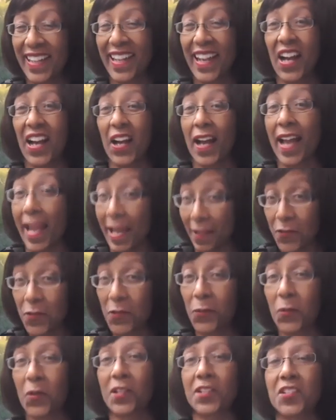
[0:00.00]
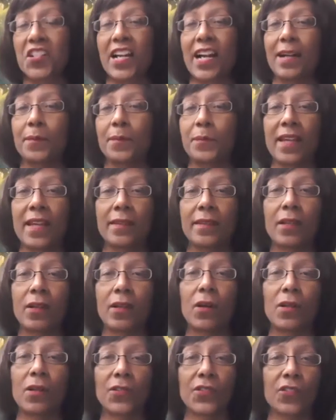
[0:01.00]
after the workshop, and then
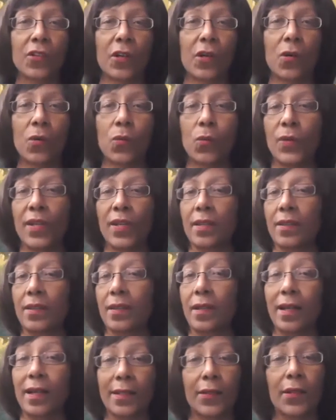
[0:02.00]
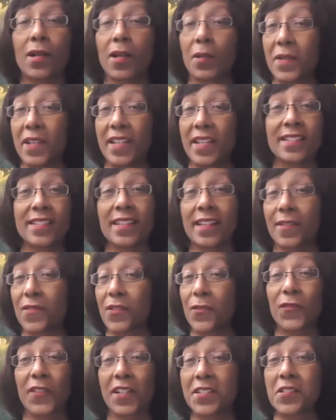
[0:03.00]
also with color harmonies of the
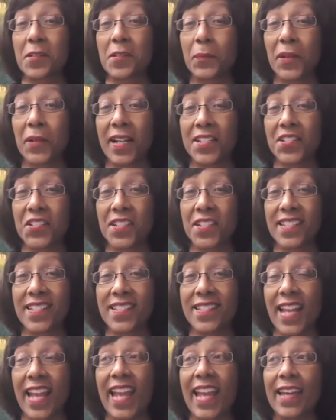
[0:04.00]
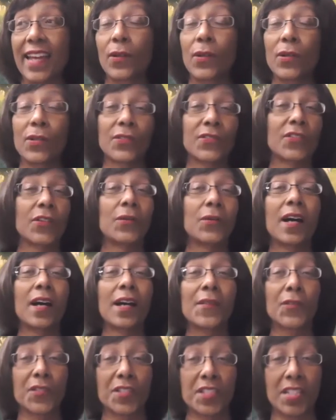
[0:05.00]
French Impressionists and also
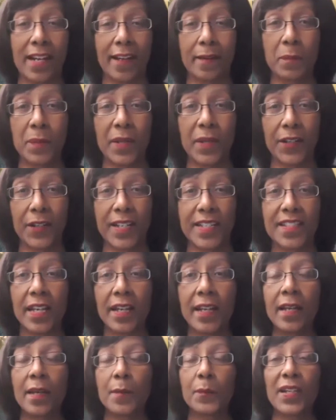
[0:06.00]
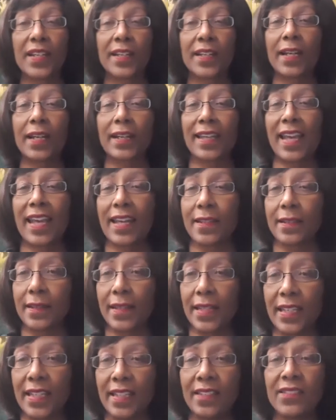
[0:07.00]
other time periods. But again,
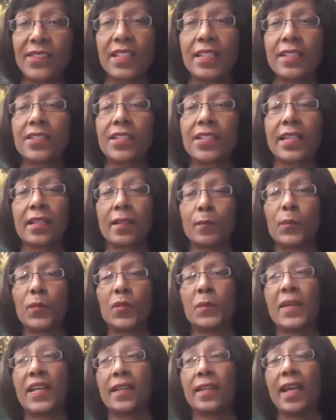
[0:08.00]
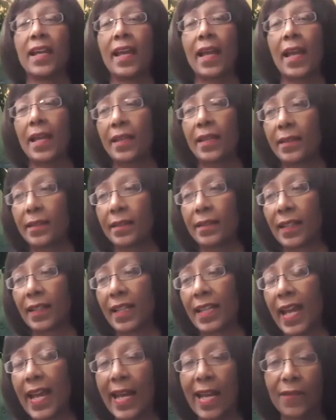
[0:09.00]
easy to implement, and it can
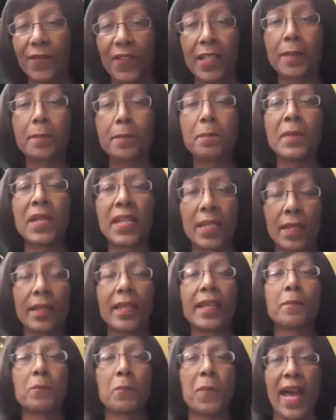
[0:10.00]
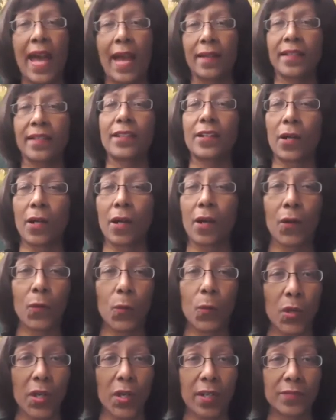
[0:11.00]
have an immediate impact in our
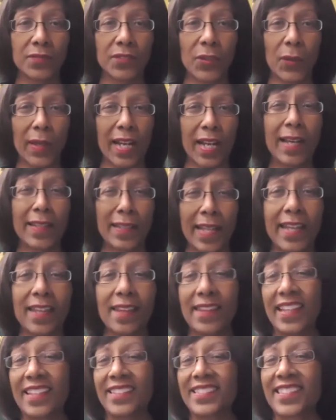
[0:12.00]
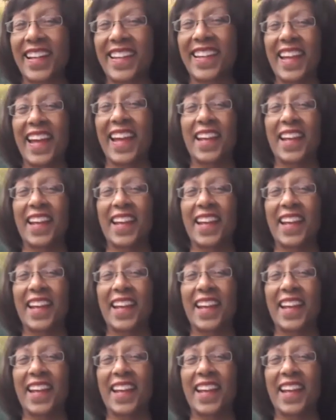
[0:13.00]
artwork. So I like things like that.